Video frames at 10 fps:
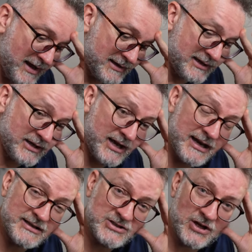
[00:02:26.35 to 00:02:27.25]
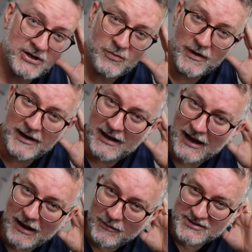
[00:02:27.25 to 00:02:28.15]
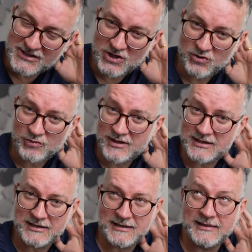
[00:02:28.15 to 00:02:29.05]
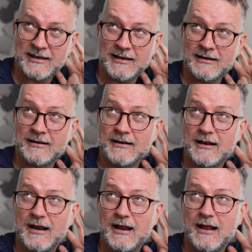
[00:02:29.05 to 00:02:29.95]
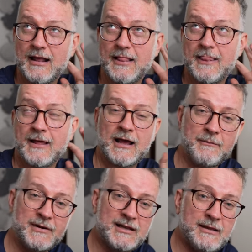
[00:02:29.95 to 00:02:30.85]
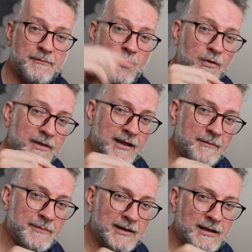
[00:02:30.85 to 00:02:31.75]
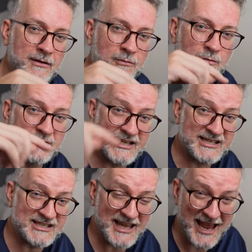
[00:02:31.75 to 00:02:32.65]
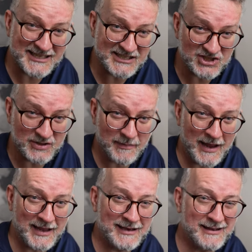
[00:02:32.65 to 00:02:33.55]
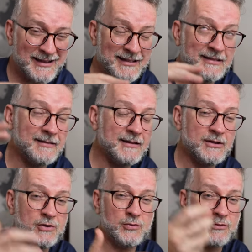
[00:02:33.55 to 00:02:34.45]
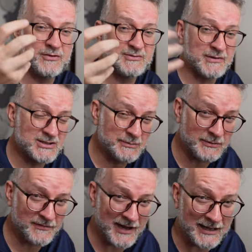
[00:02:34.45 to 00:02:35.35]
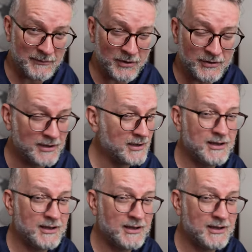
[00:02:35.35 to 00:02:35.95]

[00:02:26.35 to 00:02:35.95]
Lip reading: I think it kind of started when I was in Korea, and then the company that bought the company was actually Access Japan, and who were responsible for iMode.